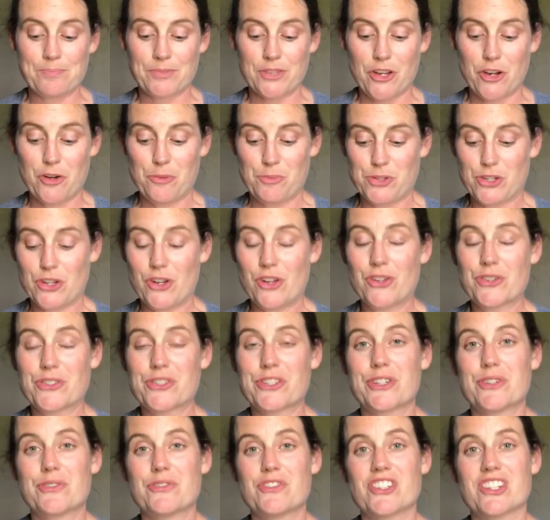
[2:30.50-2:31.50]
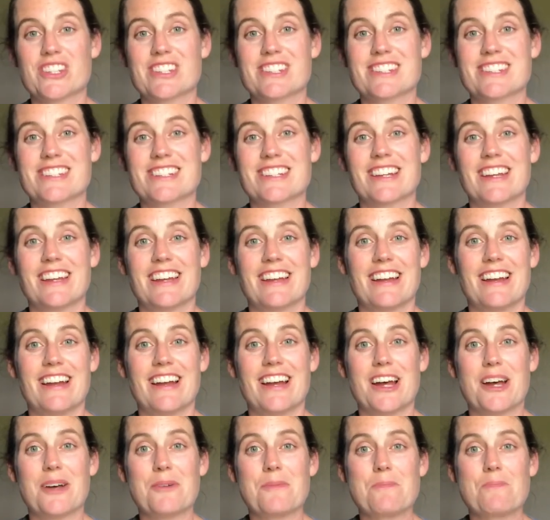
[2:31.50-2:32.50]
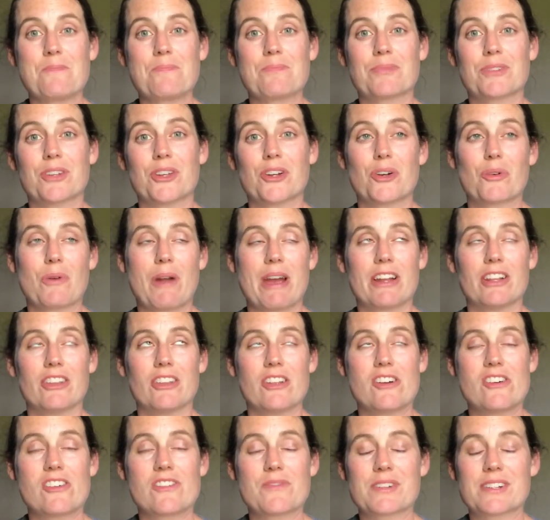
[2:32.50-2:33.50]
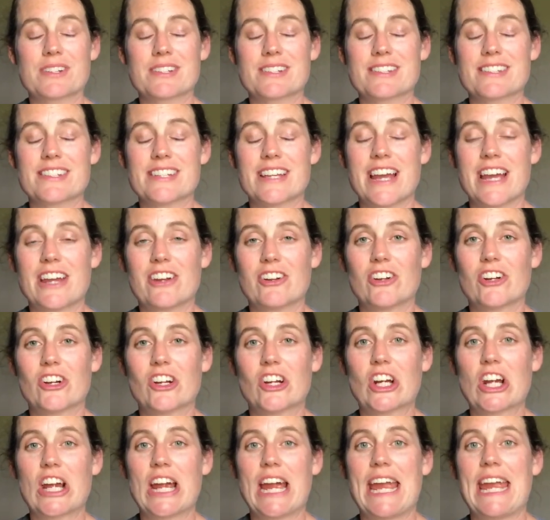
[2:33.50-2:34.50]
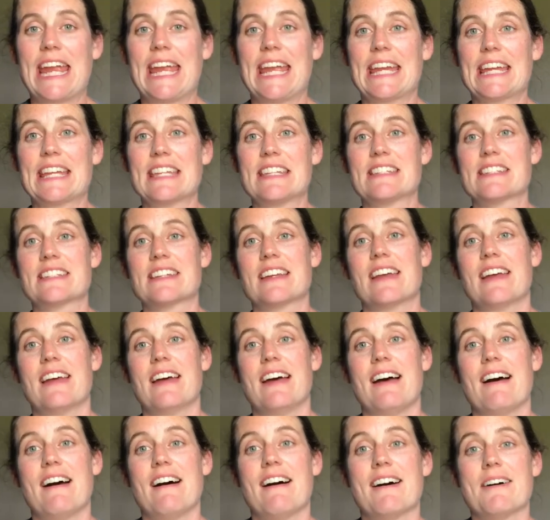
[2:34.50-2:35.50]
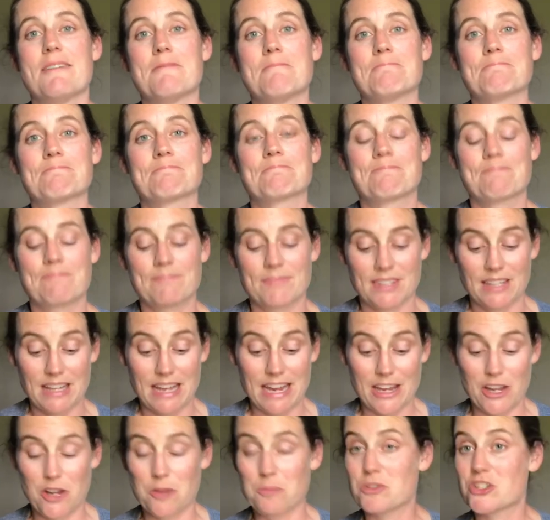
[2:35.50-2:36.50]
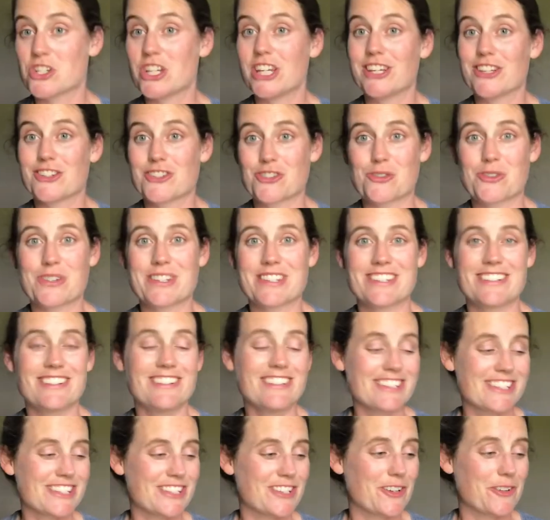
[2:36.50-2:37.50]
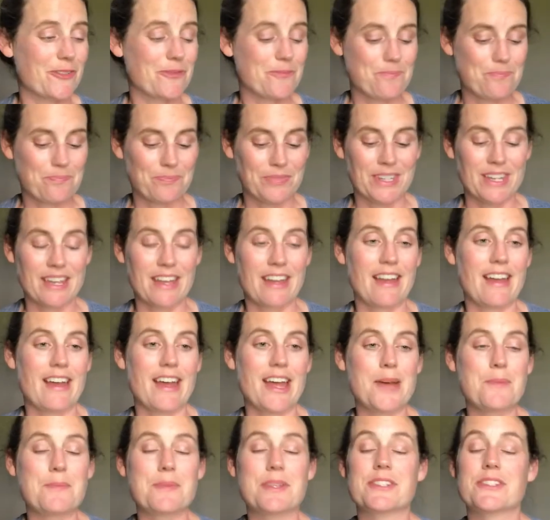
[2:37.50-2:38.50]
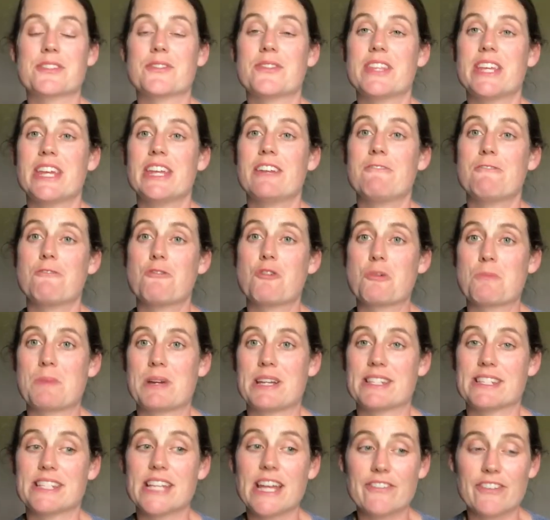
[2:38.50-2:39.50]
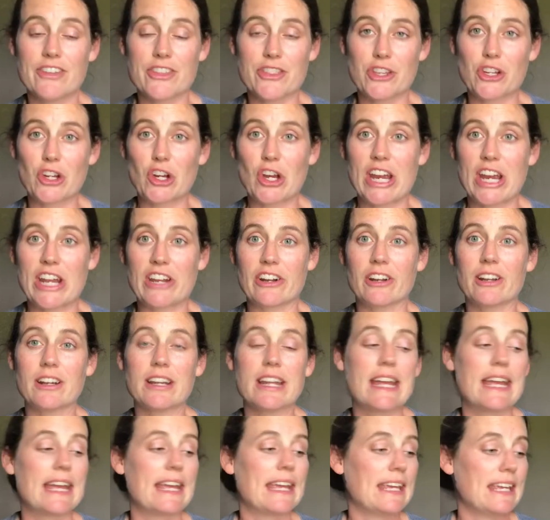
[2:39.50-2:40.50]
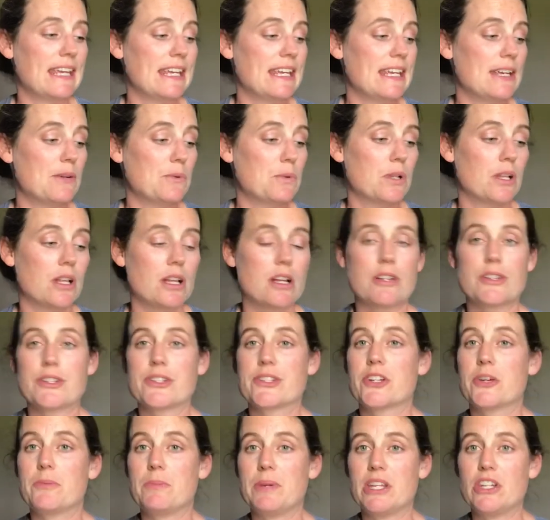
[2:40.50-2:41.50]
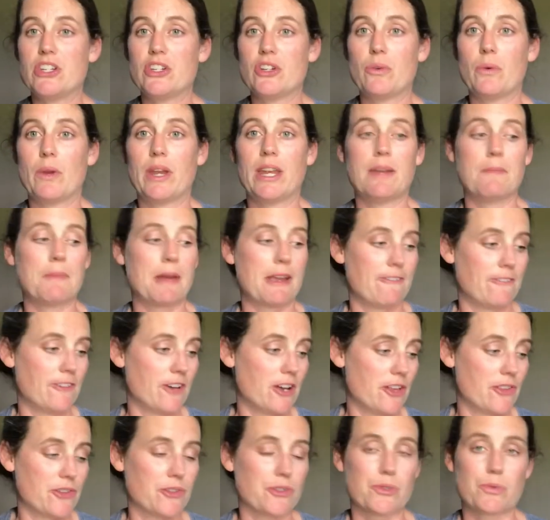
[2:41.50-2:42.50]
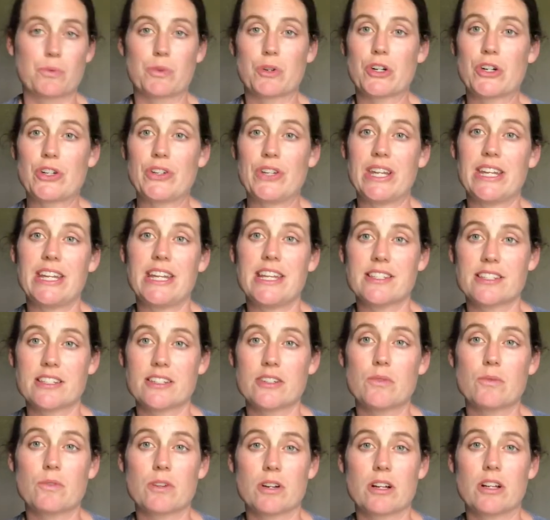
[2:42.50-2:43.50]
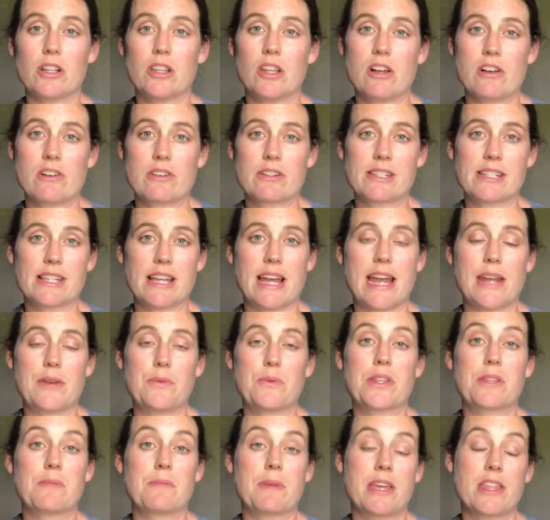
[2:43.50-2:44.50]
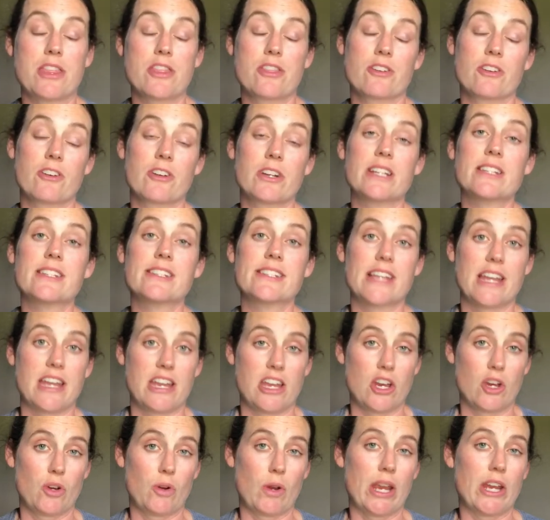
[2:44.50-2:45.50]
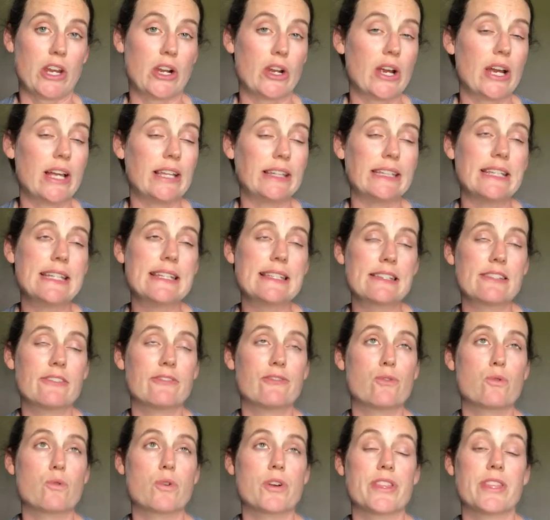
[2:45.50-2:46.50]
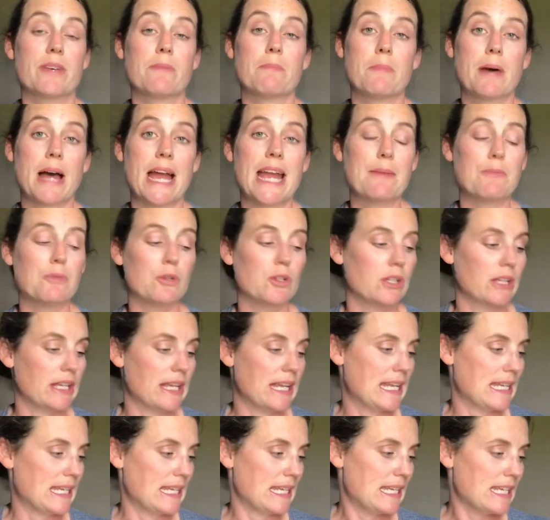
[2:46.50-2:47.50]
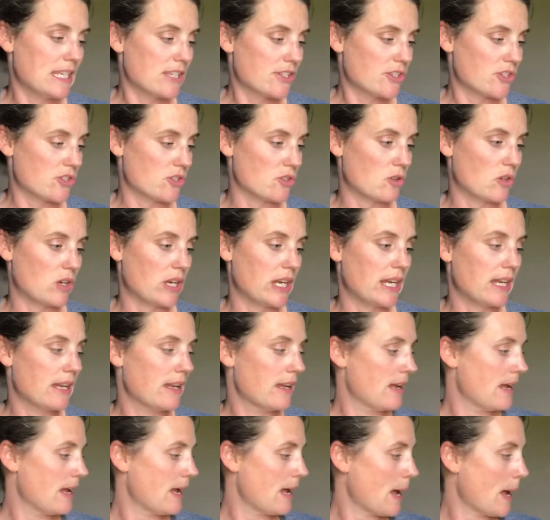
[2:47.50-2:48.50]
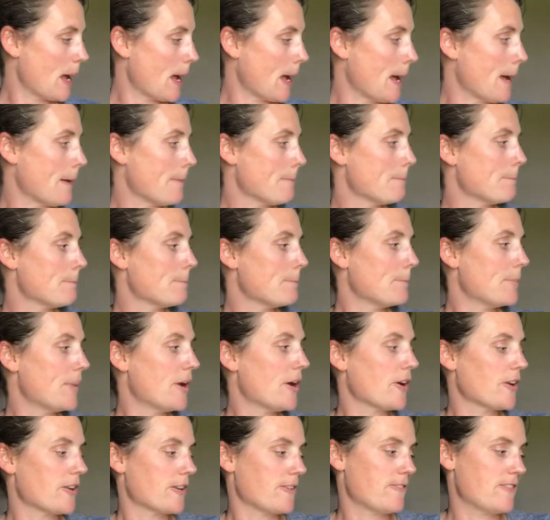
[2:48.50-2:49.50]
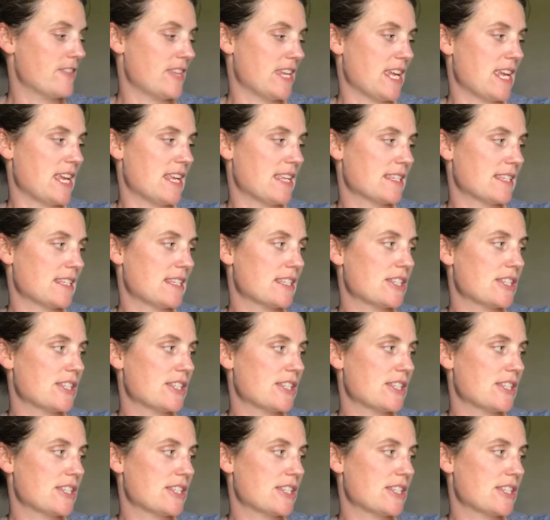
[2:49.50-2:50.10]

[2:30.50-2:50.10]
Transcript: hope to also just go right alongside her, and I hope she enjoys it also. So then for my 7th grader, he will also be doing My Father's World, and he's going to work alongside with my 3rd and 2nd grader, at least for the Bible and history part of things. And